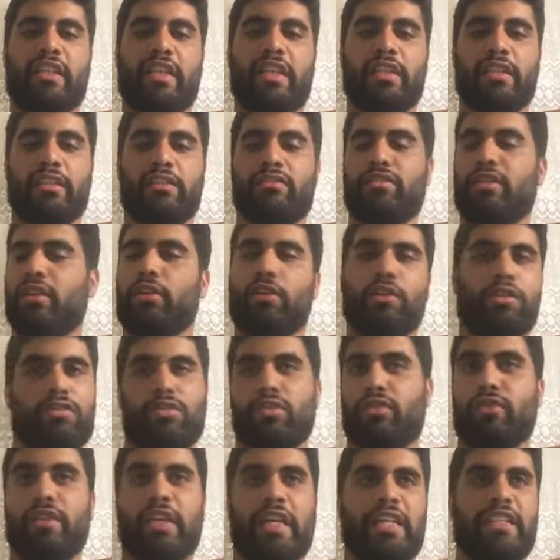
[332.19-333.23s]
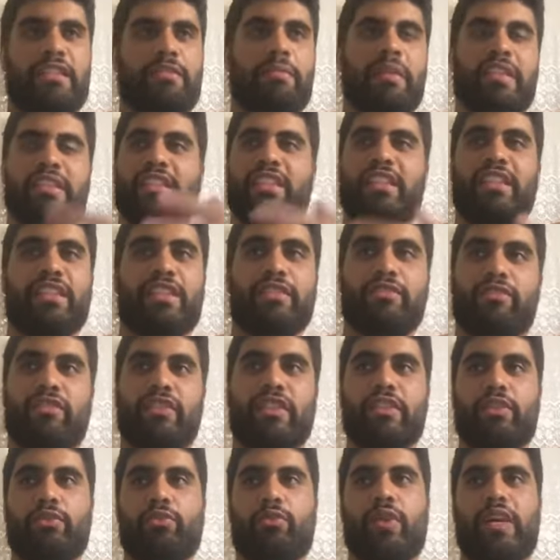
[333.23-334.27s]
and feel also nice, but in a
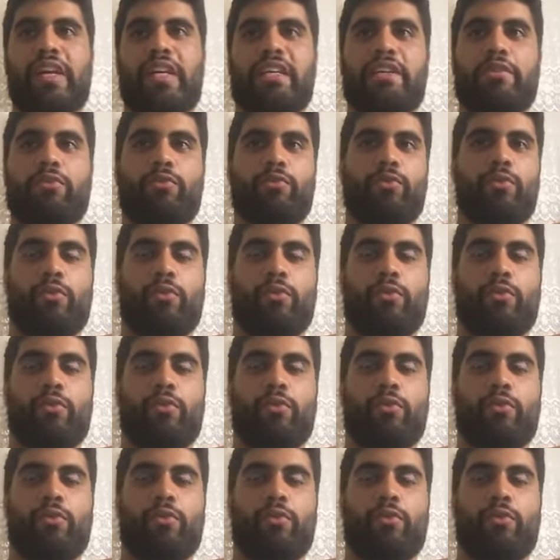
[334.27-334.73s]
different way.